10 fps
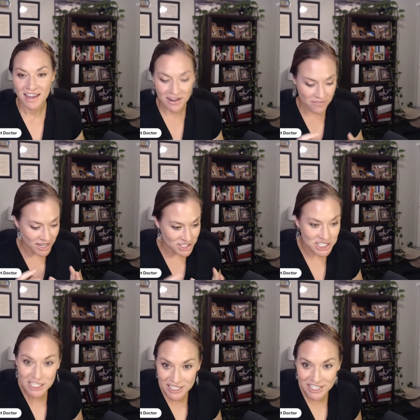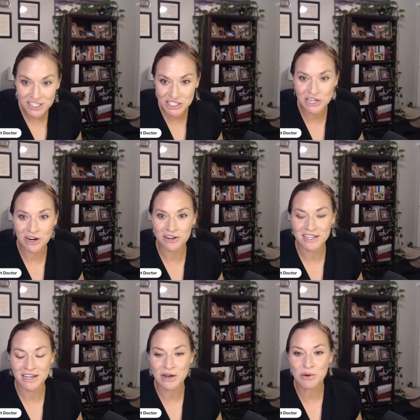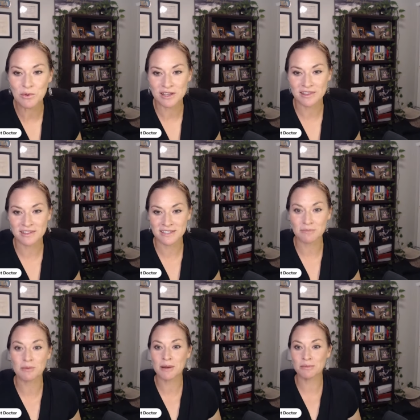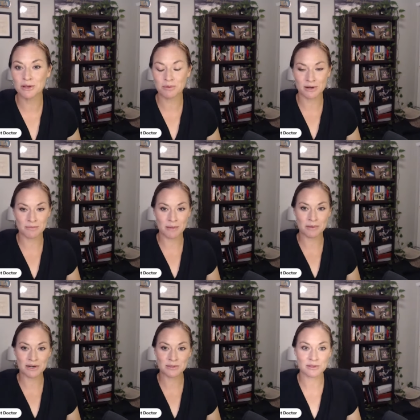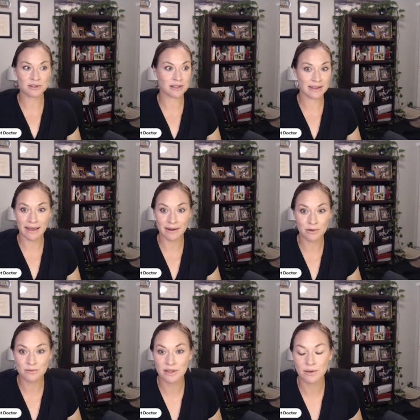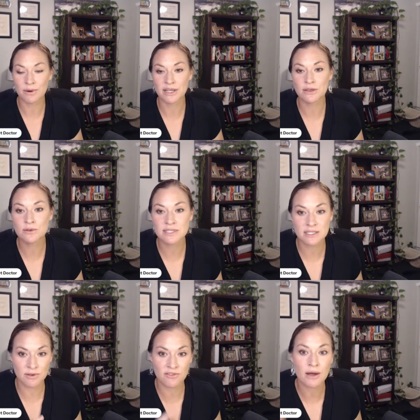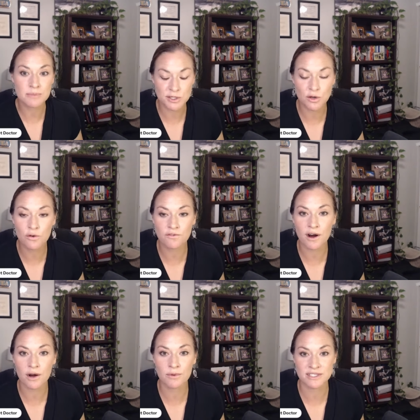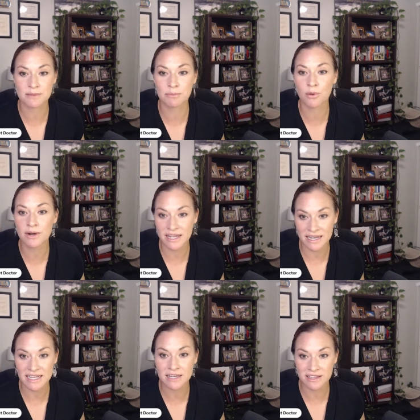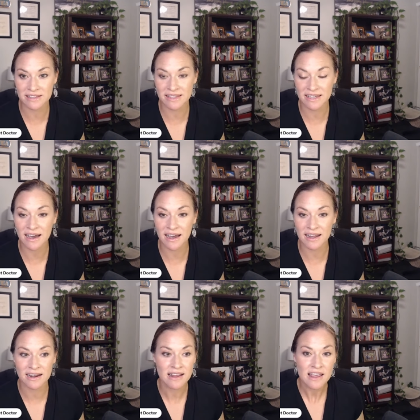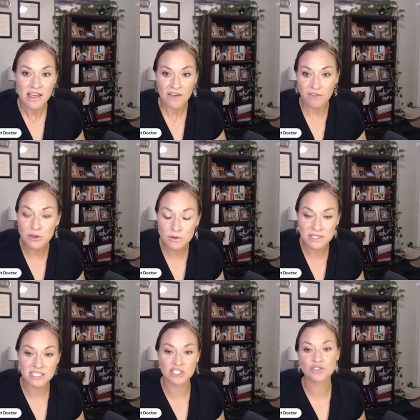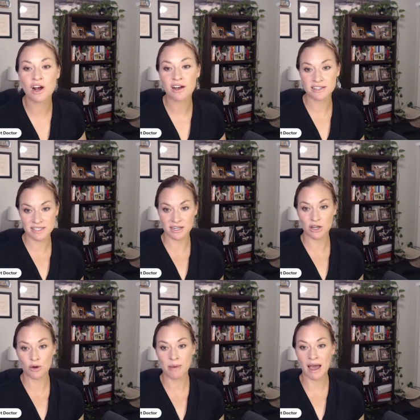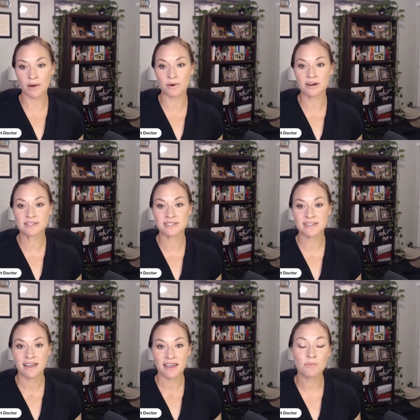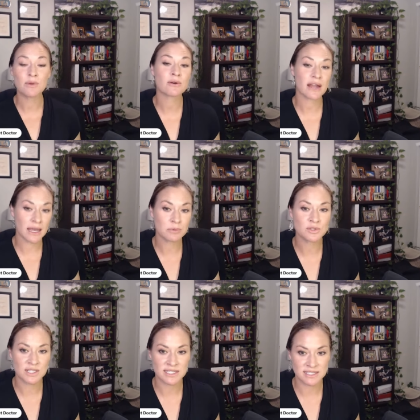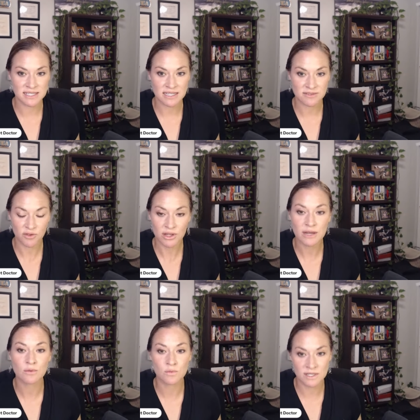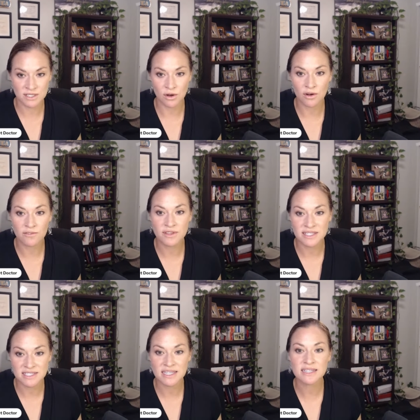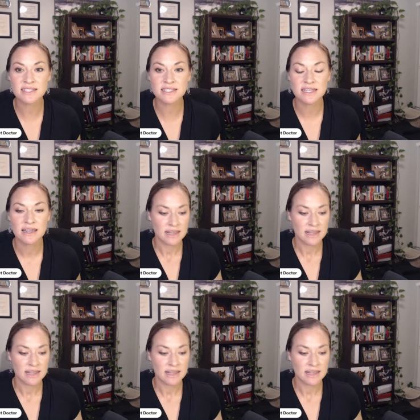And I've actually cleared Giardia with some of my Blueprint members when they're like, hey, I don't really want to use this. We've come so far with supporting and healing the gut. If I use this drug, it's going to go backwards. And we were able to successfully resolve the cysts,